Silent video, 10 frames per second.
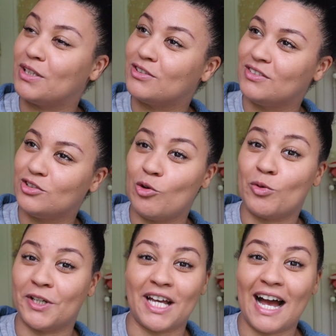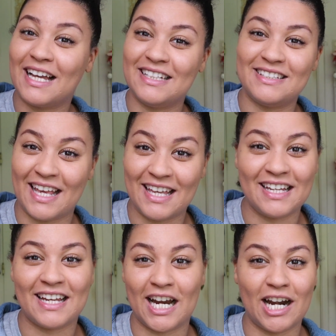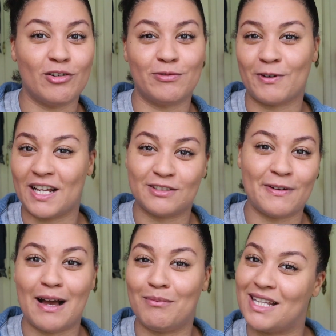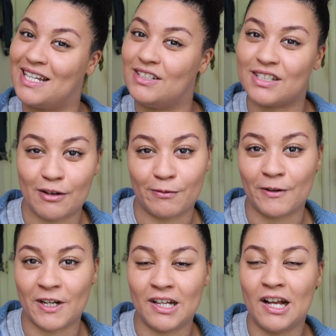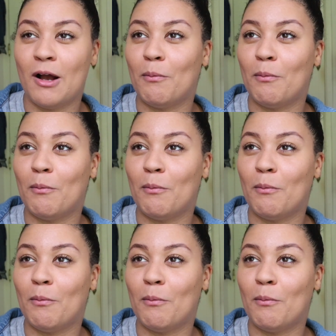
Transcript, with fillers: But don't worry, I get taken care of friends, family, and Jeffrey.